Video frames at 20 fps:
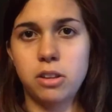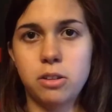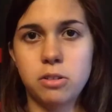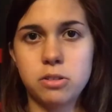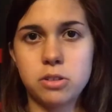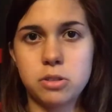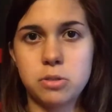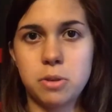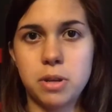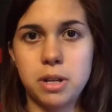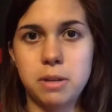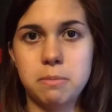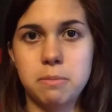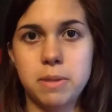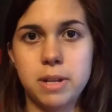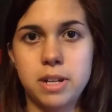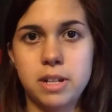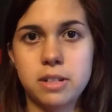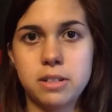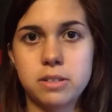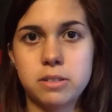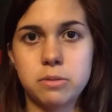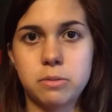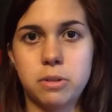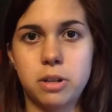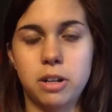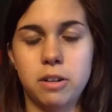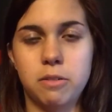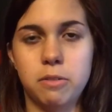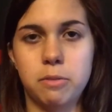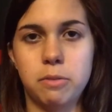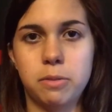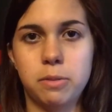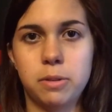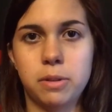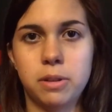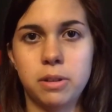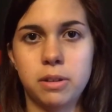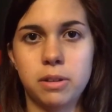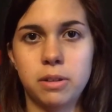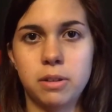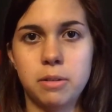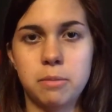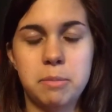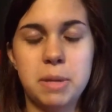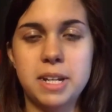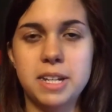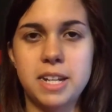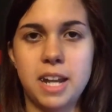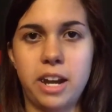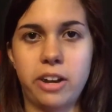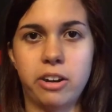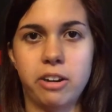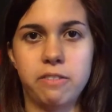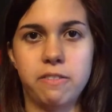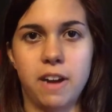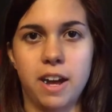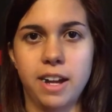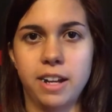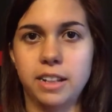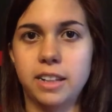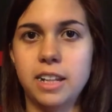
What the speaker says: Those 20 minutes would have been terrifying.